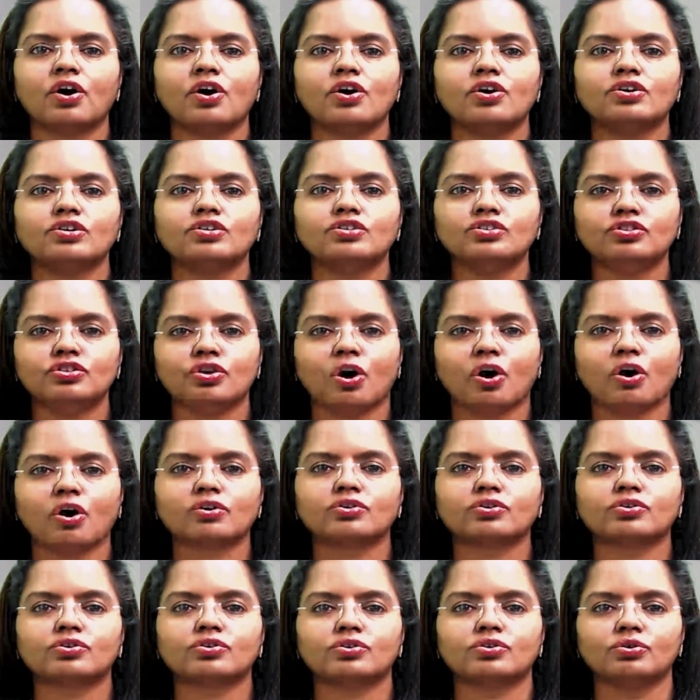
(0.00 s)
not
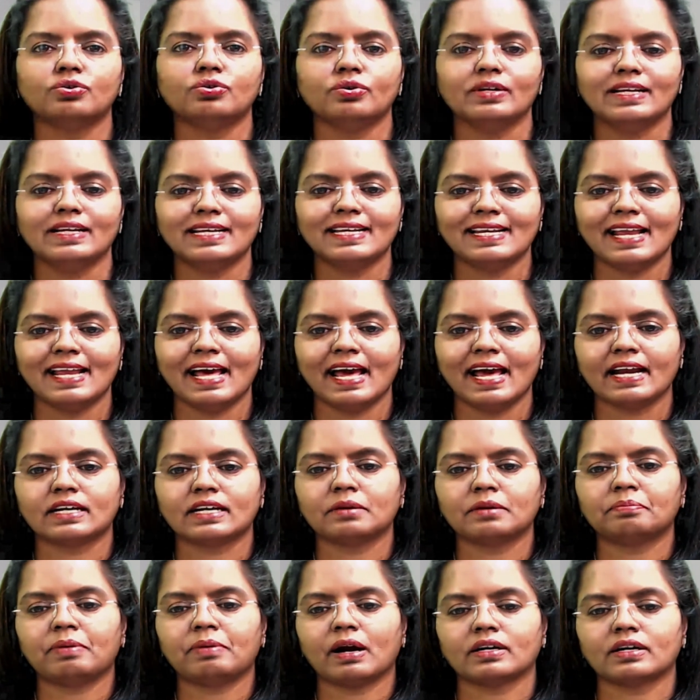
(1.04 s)
to let
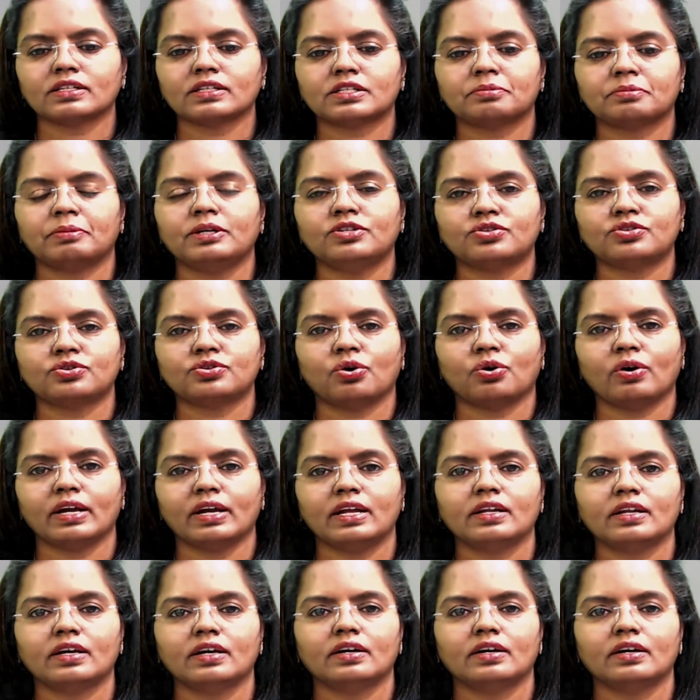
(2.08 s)
participant join